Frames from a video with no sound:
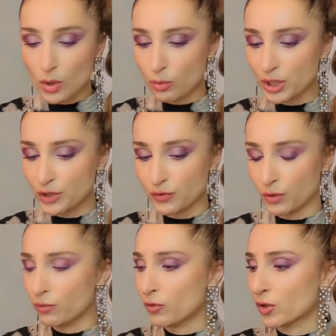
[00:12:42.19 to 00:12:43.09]
which
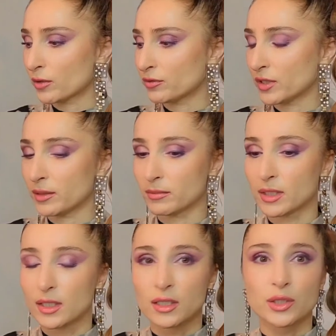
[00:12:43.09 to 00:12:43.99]
from 4 of them,
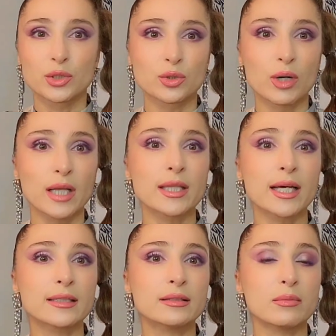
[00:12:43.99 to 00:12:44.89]
you know, I
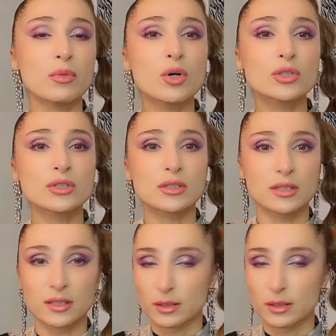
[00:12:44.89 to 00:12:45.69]
like the most,